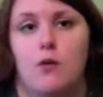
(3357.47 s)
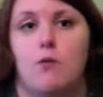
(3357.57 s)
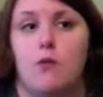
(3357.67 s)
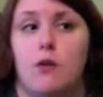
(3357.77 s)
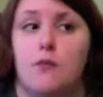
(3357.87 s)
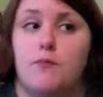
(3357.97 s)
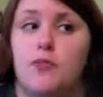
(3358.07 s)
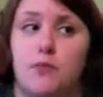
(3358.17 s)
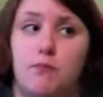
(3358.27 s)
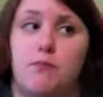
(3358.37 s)
or
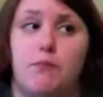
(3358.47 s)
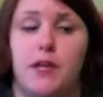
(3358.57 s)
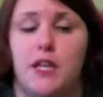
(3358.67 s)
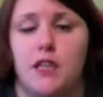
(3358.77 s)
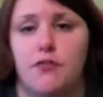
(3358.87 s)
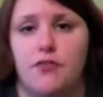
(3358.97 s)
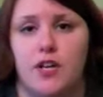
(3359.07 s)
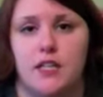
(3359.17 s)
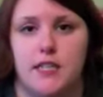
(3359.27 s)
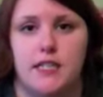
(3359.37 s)
being the
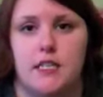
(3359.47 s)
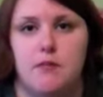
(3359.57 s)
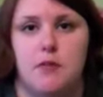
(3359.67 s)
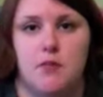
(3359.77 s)
friend like T.B.